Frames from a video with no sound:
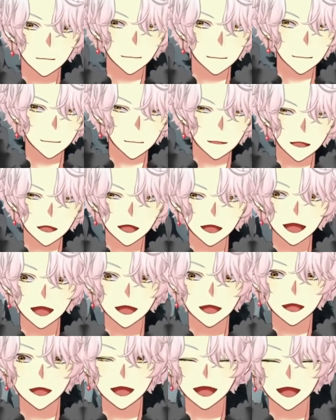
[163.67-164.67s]
dude, hey,
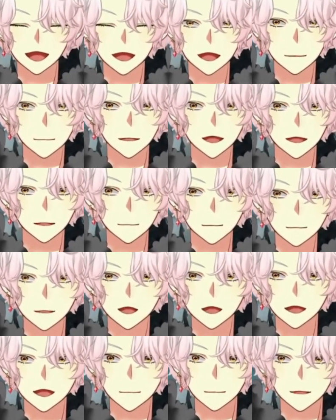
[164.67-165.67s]
if, if for
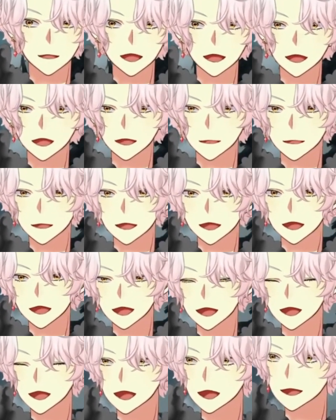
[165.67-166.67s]
whatever reason
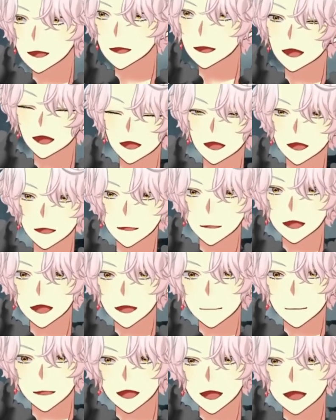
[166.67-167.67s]
the earthquake
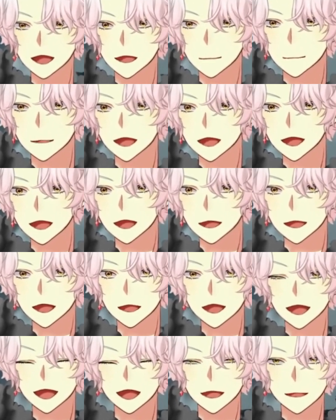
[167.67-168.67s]
brings down my house
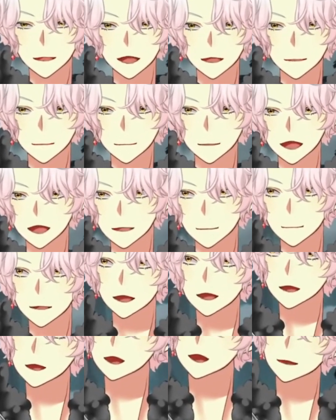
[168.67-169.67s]
and in my
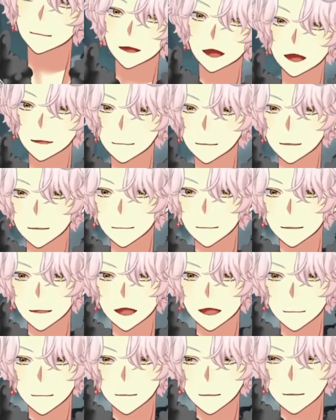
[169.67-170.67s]
my roof
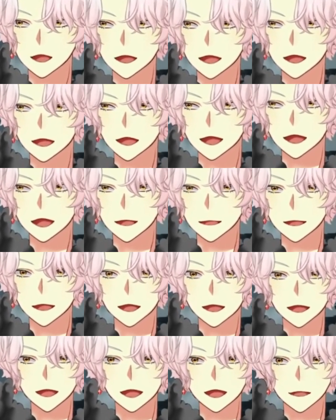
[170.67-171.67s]
comes crashing down
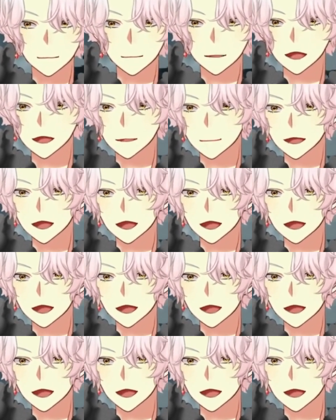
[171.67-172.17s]
upon me